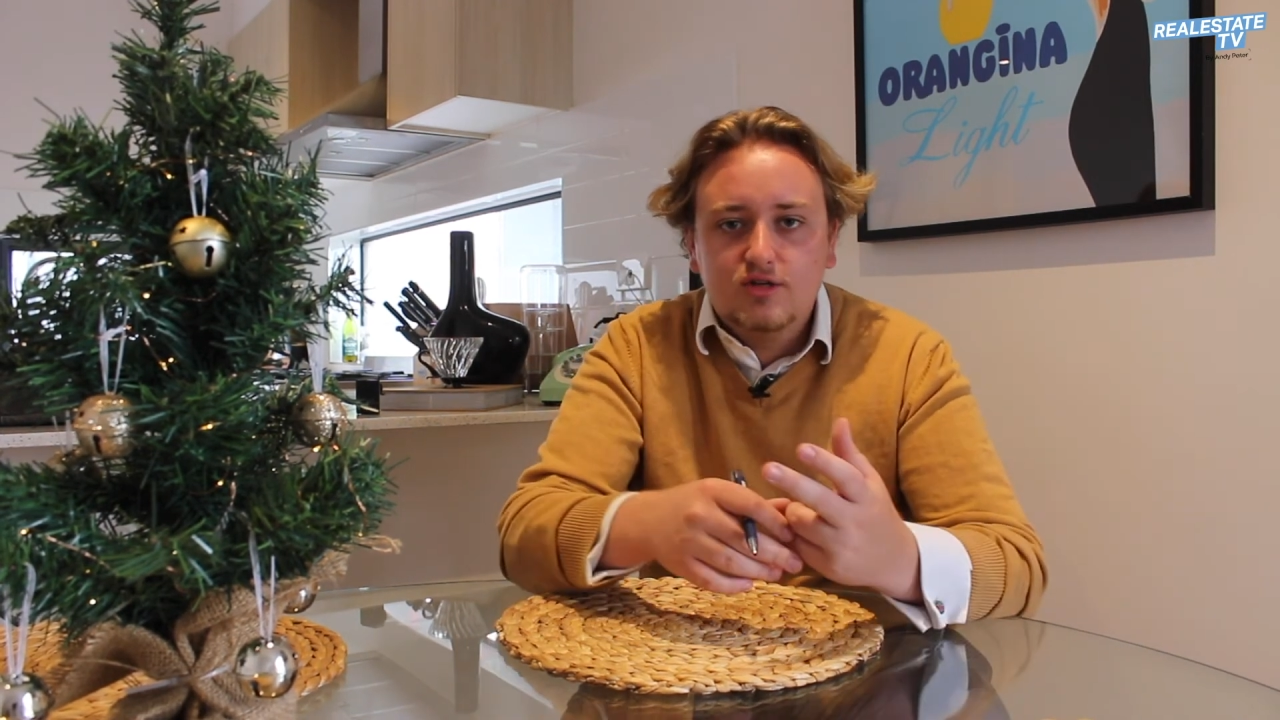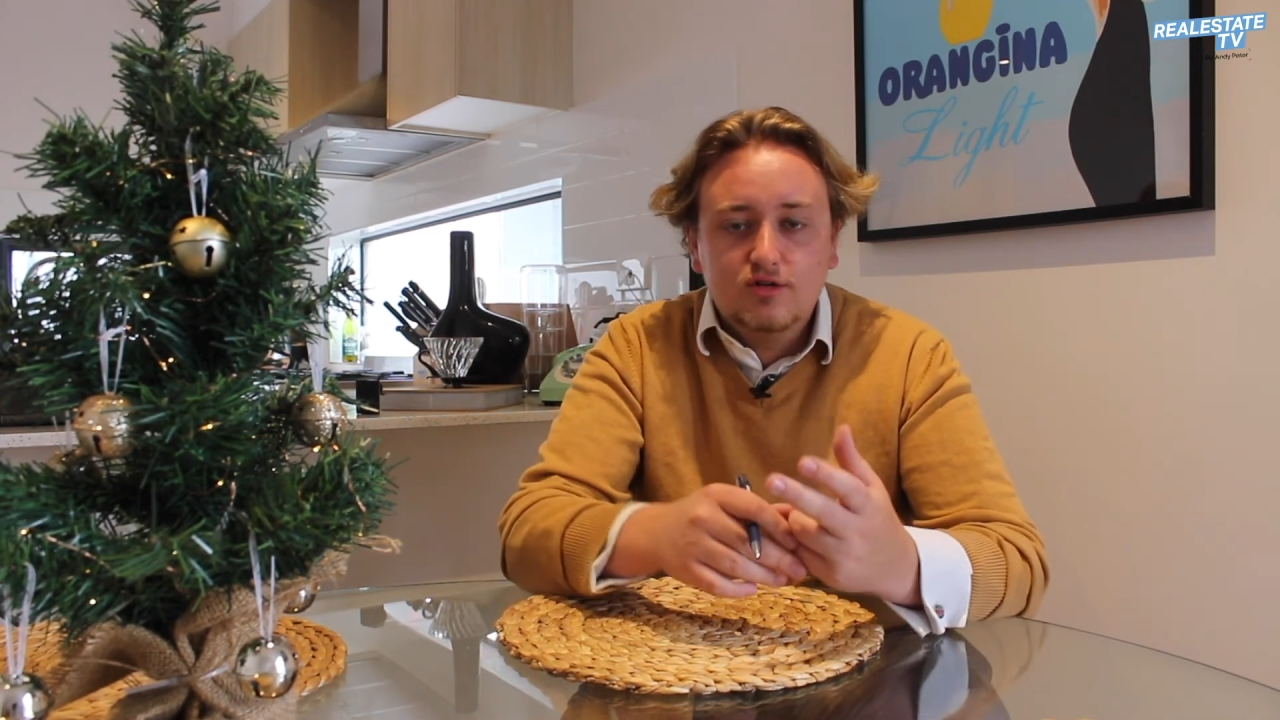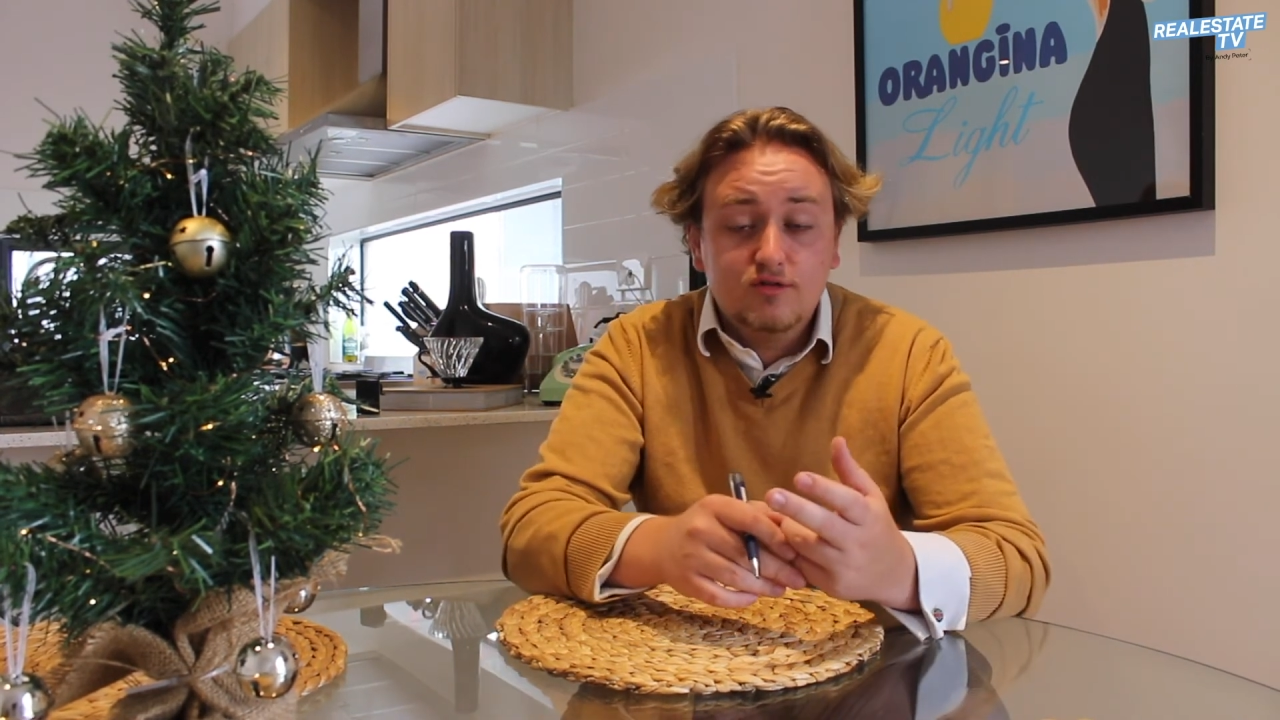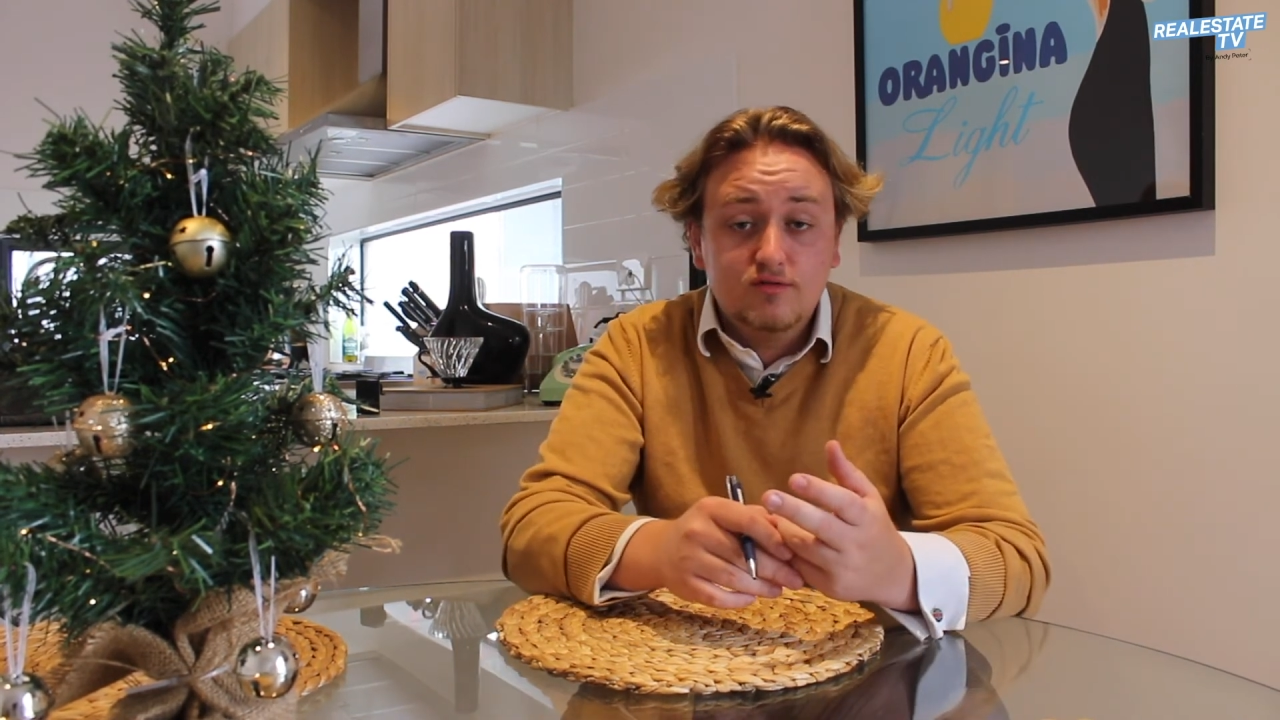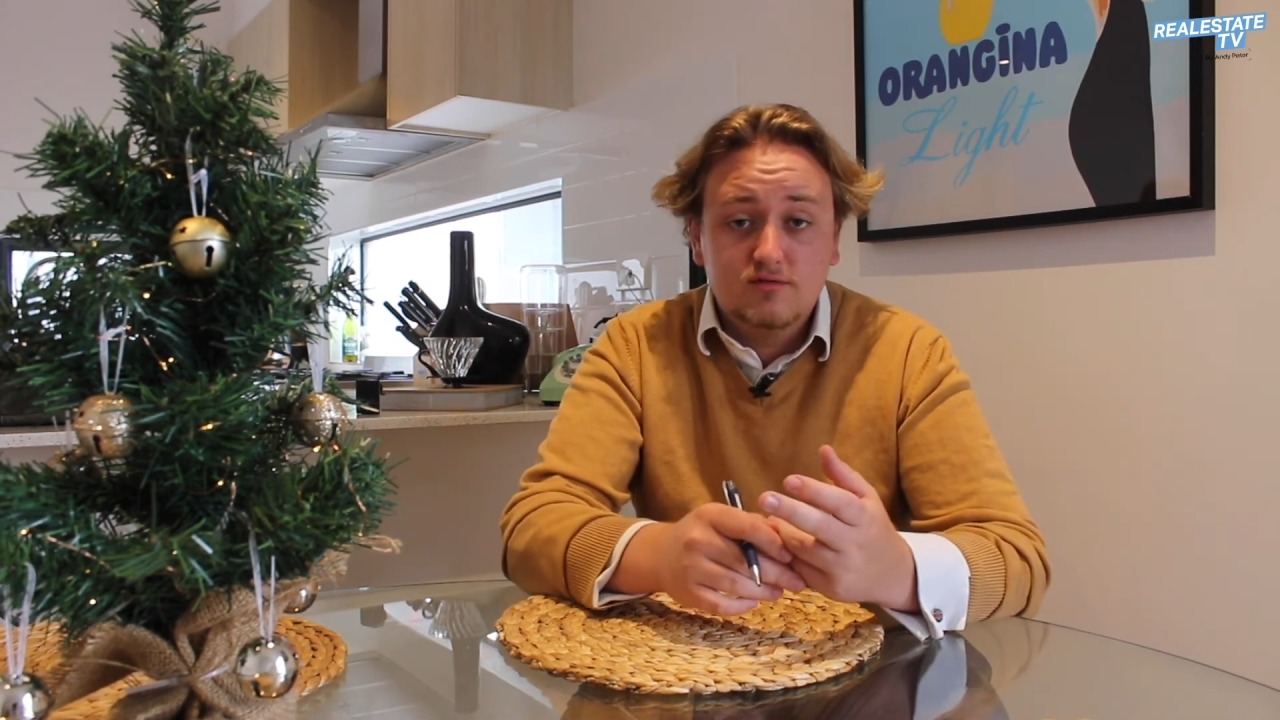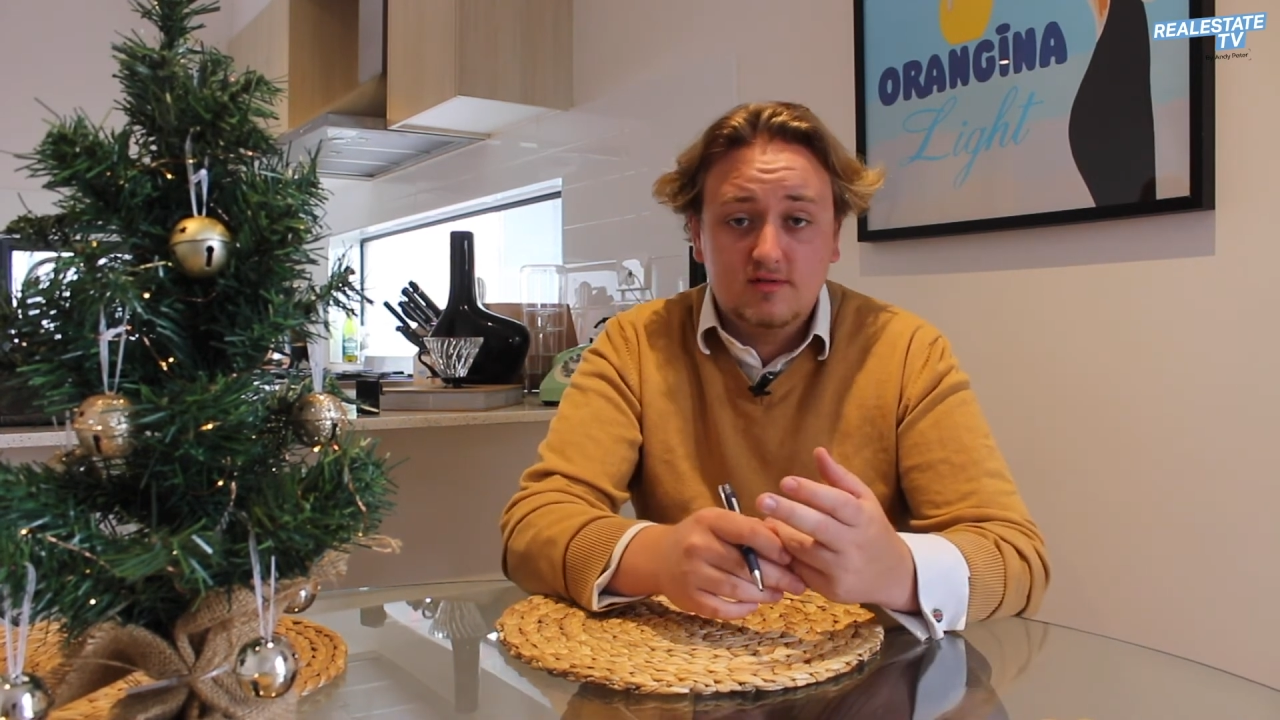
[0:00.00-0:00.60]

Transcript: to